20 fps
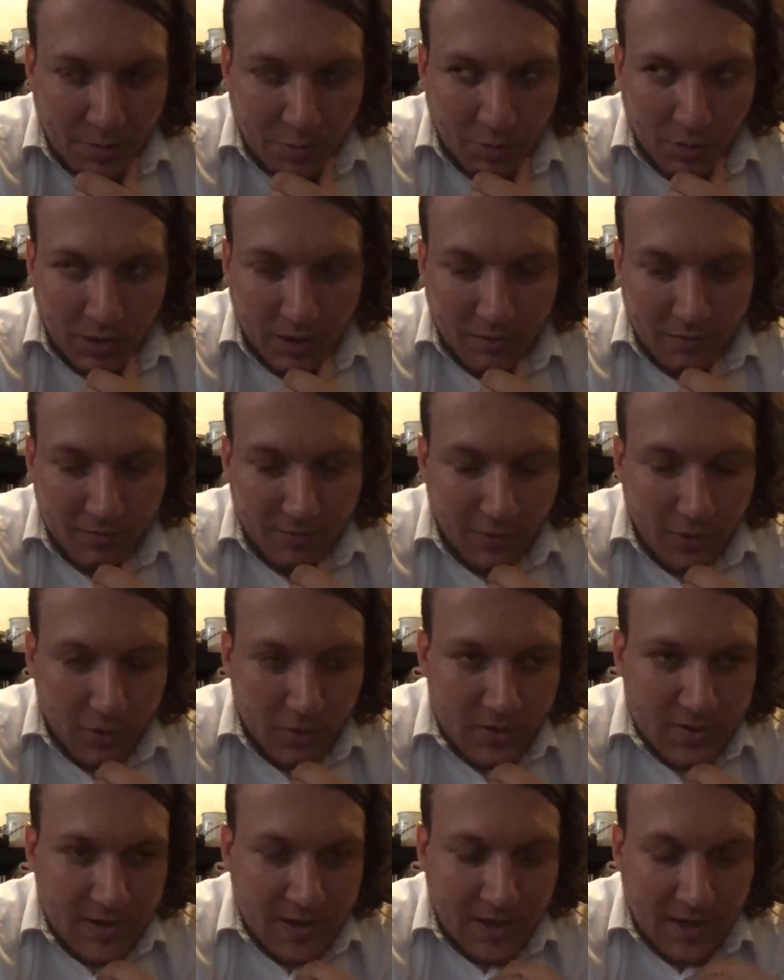bring
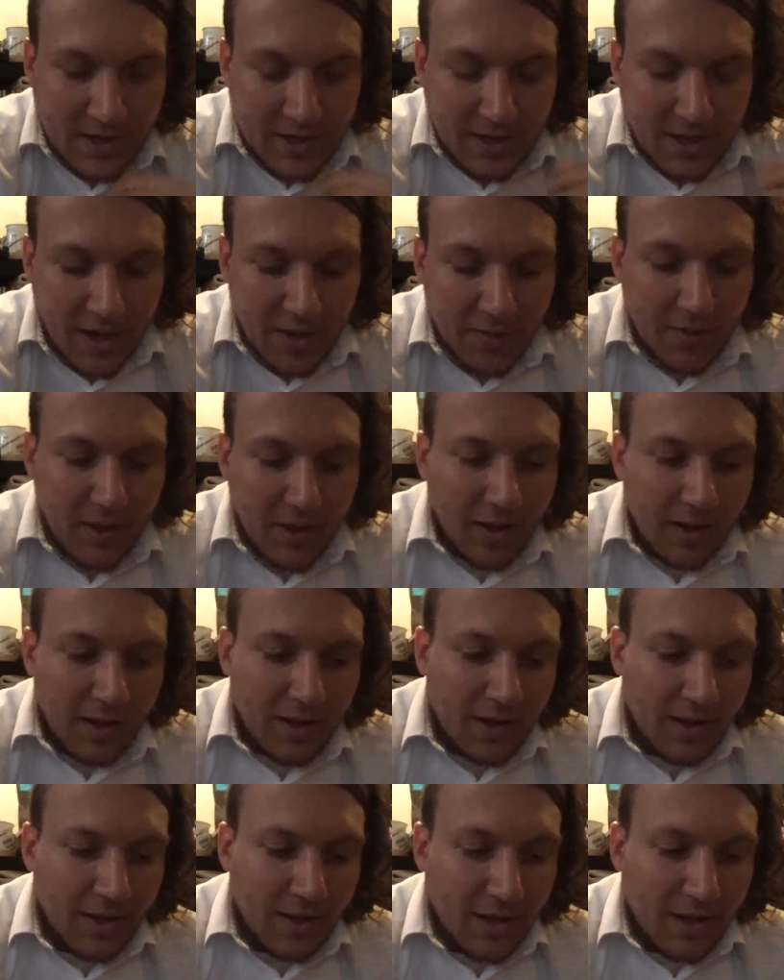folks in, I
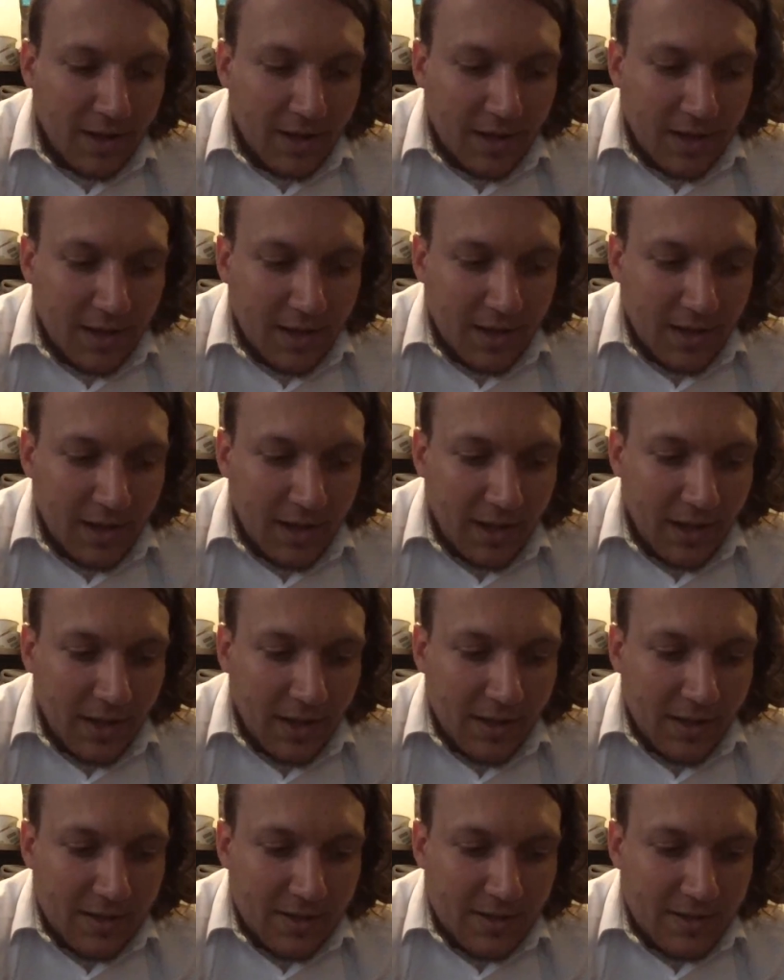think,
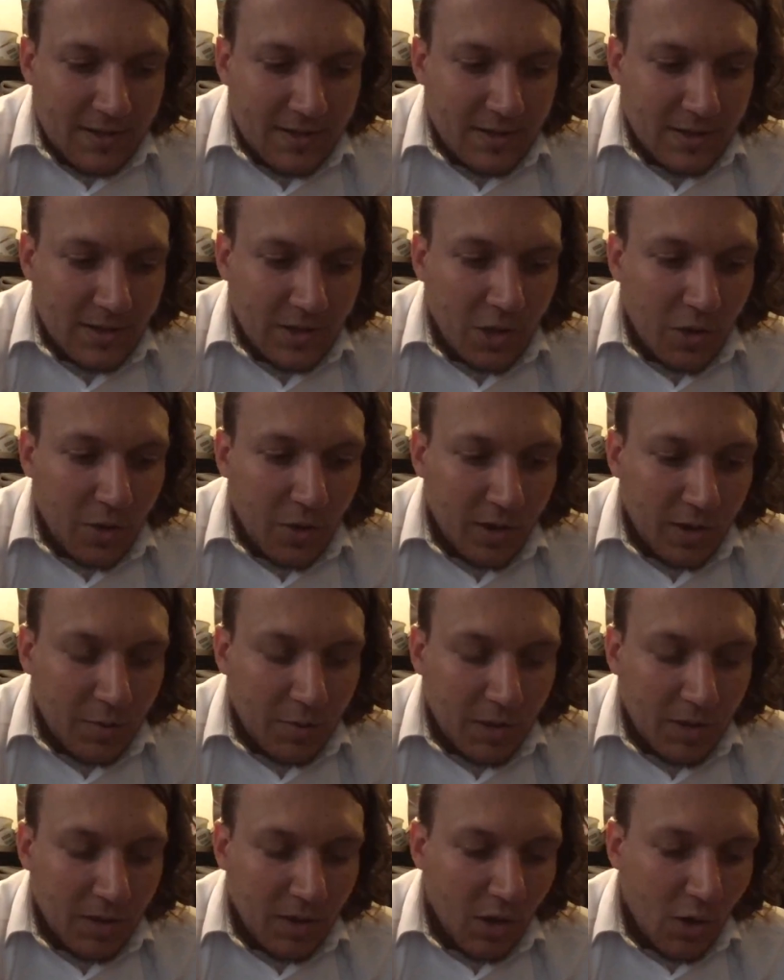is
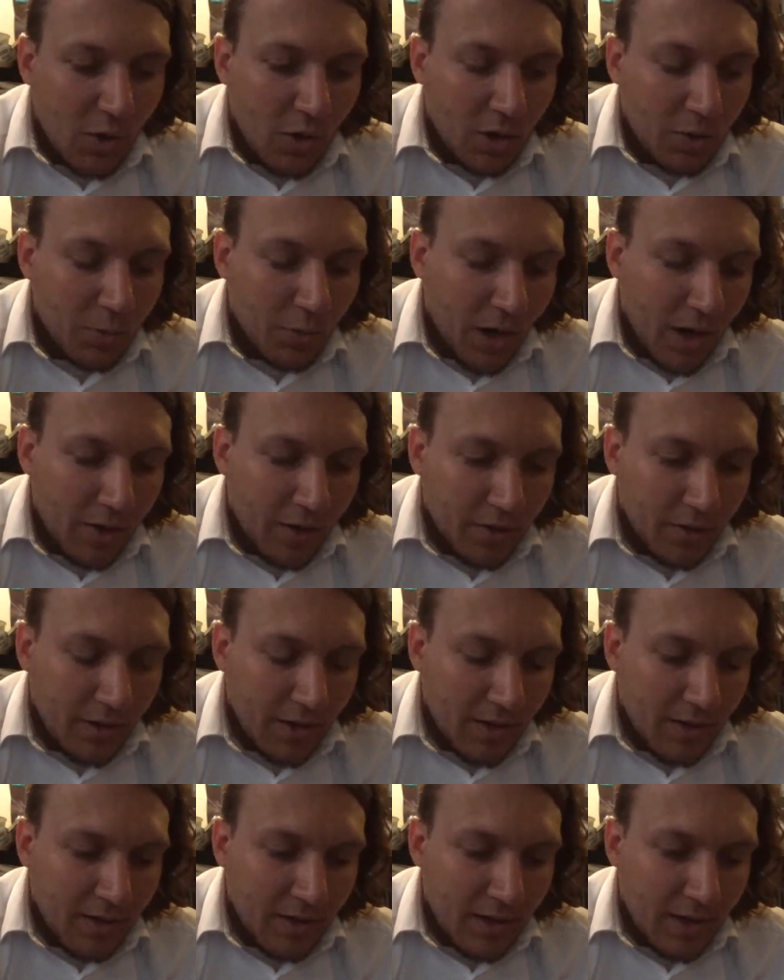going to be the norm rather
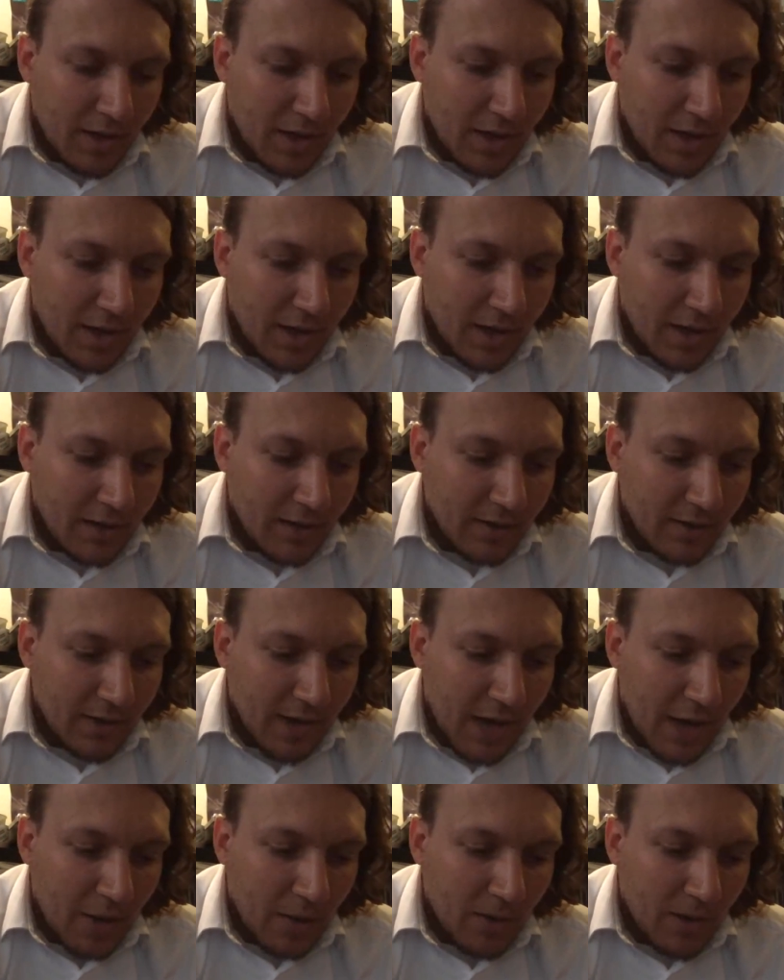than the
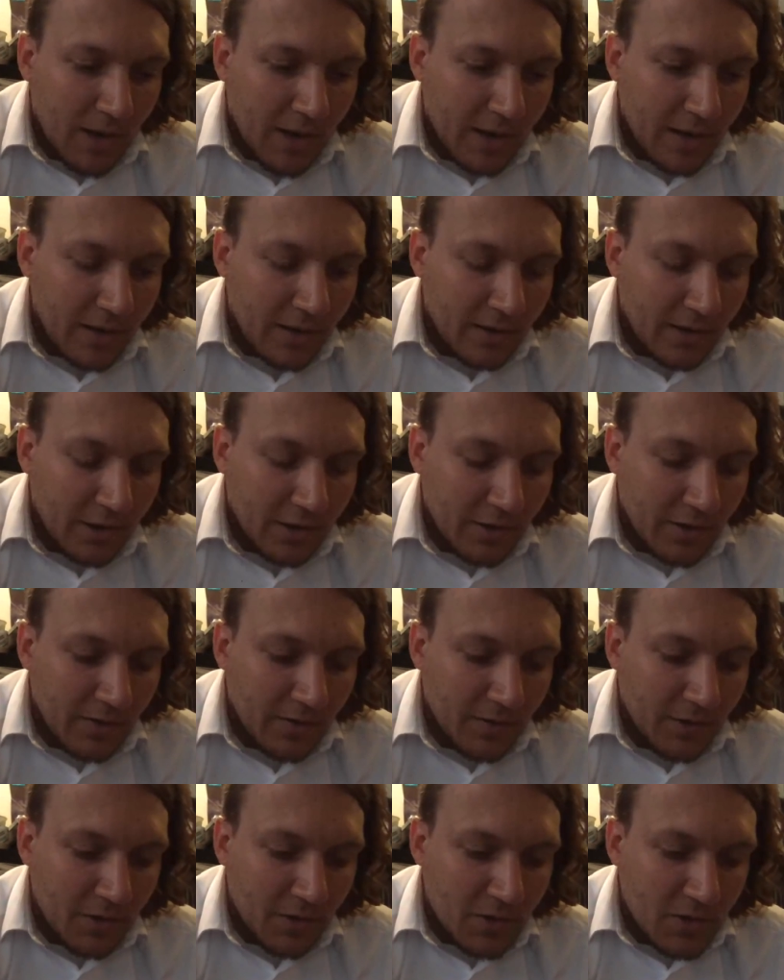outlier
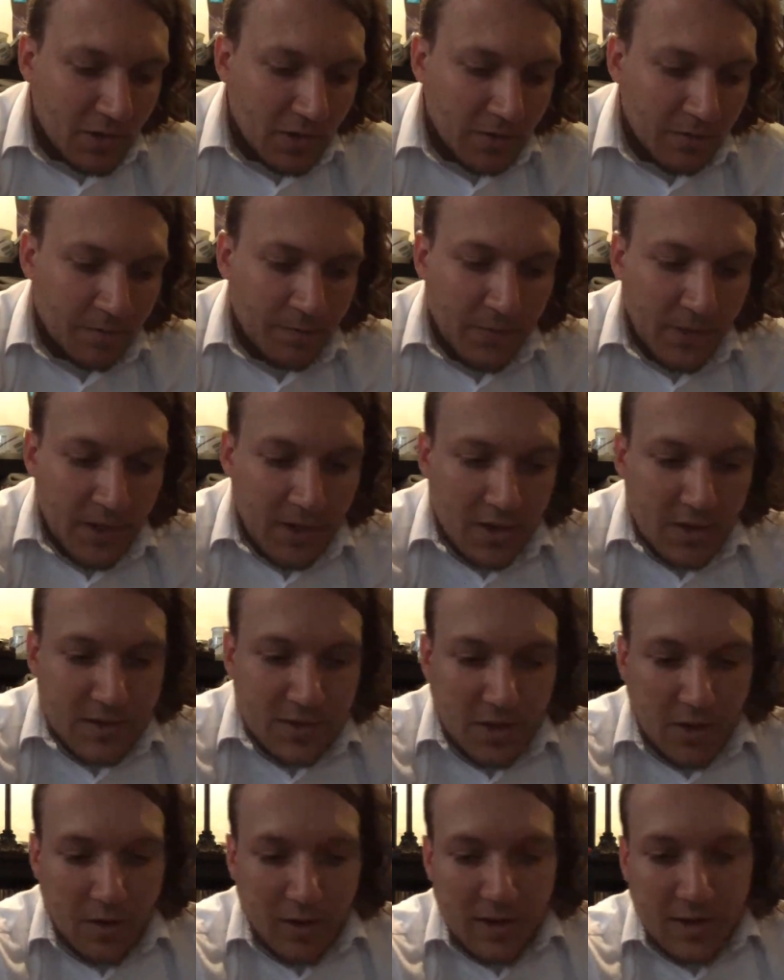here in the future.
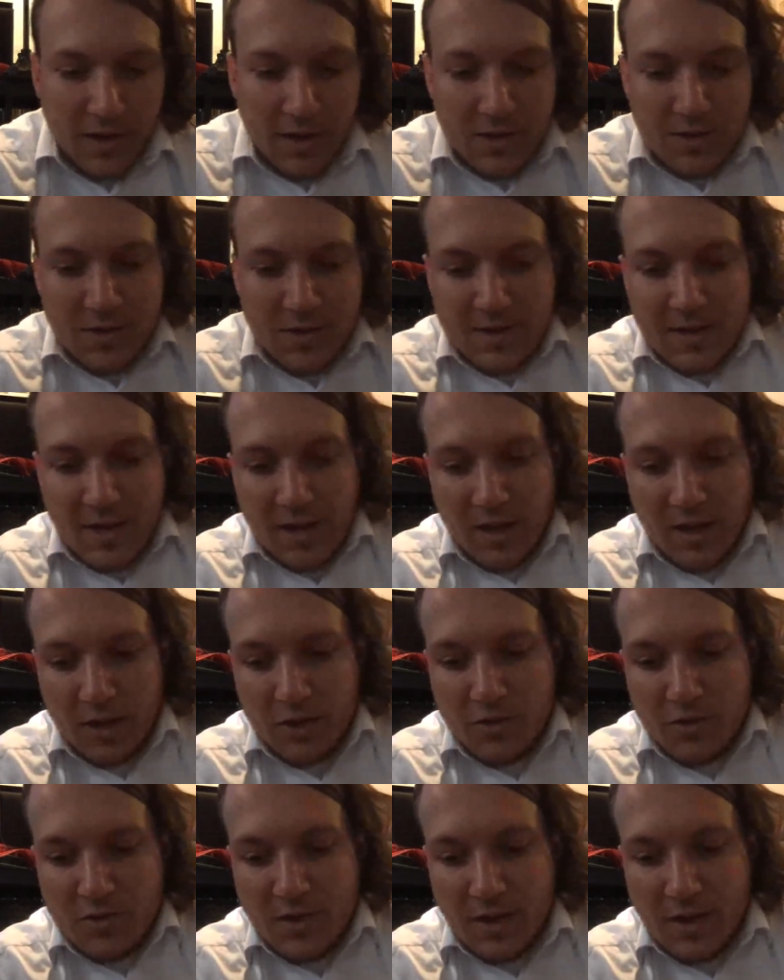So it's just kind
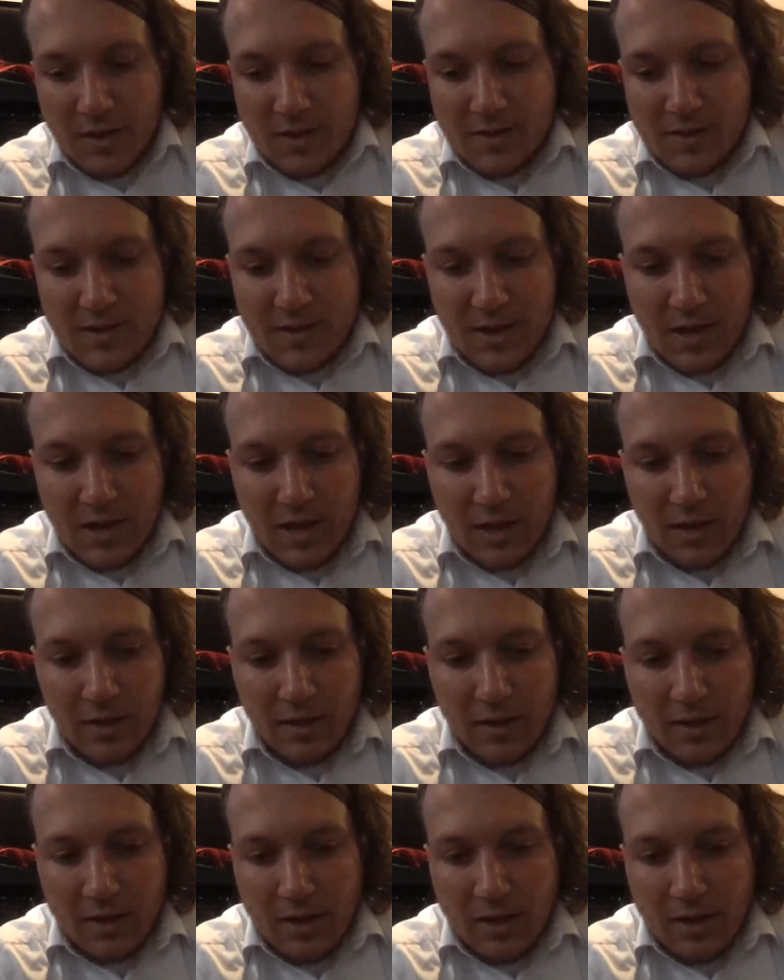of interesting to see